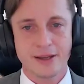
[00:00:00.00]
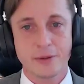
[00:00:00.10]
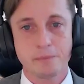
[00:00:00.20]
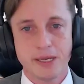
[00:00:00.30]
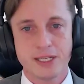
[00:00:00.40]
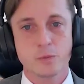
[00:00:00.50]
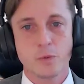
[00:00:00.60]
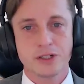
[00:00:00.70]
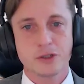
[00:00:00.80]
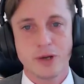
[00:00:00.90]
are the best
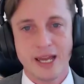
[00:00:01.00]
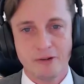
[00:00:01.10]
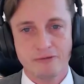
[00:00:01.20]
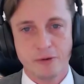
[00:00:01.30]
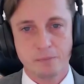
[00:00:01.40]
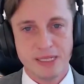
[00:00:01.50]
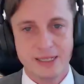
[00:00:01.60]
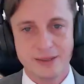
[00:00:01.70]
ones to have for me.